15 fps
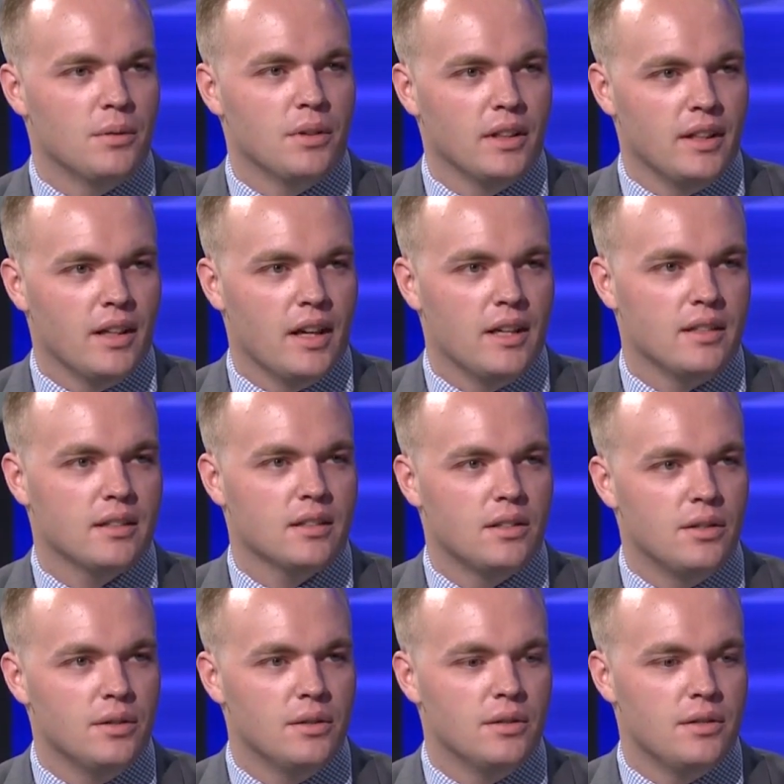been really nice
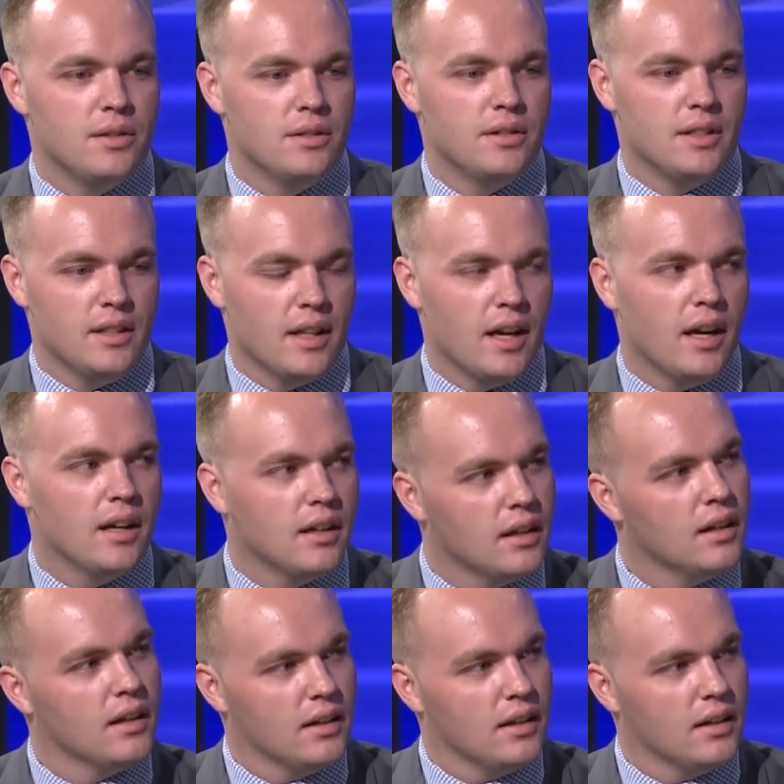to see that.